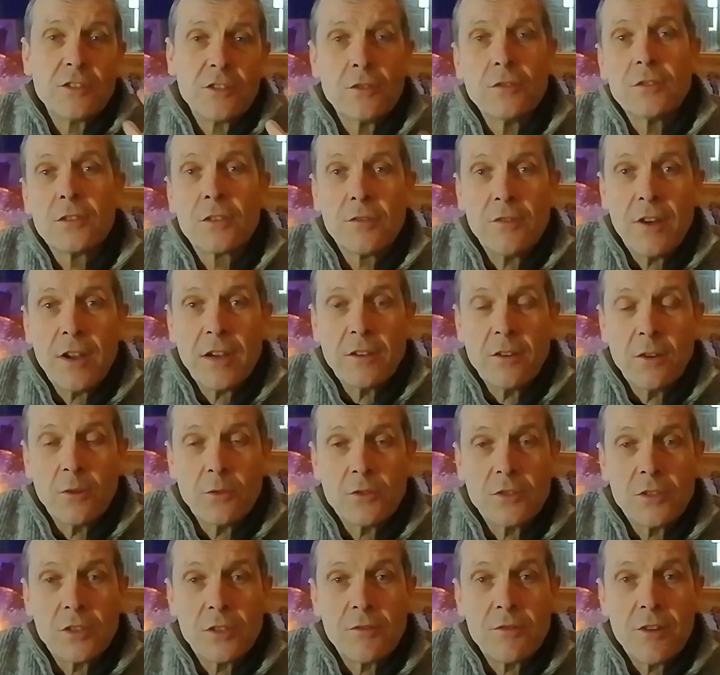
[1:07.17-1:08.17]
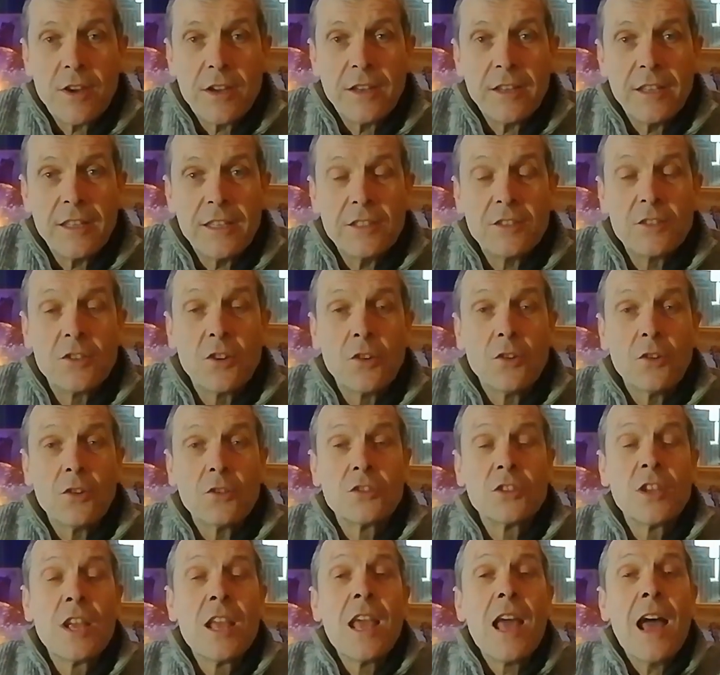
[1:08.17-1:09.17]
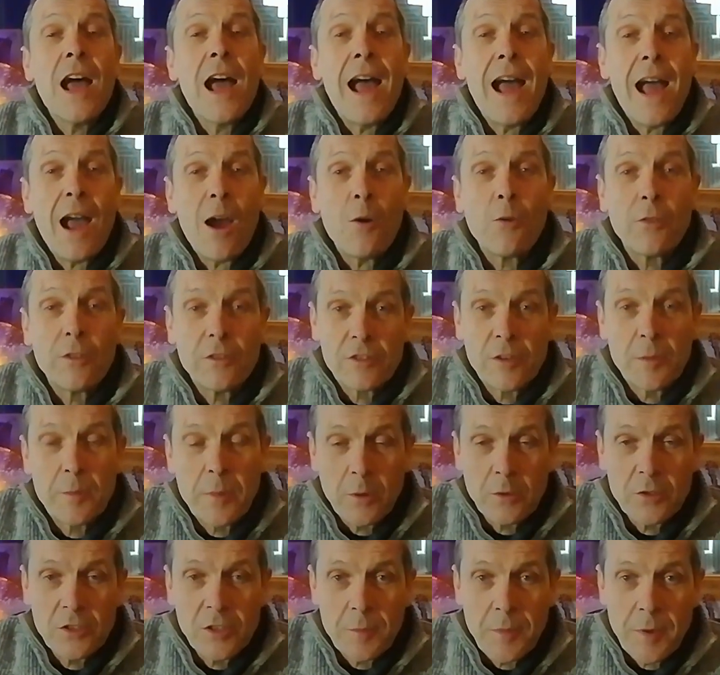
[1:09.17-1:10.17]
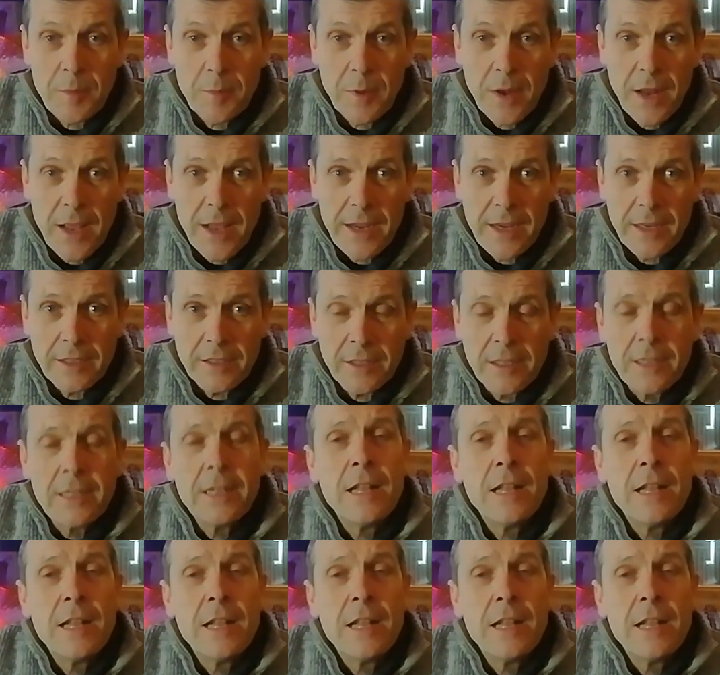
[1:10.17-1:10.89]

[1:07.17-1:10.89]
on the correct notes to create these chords, how they're supposed to be played.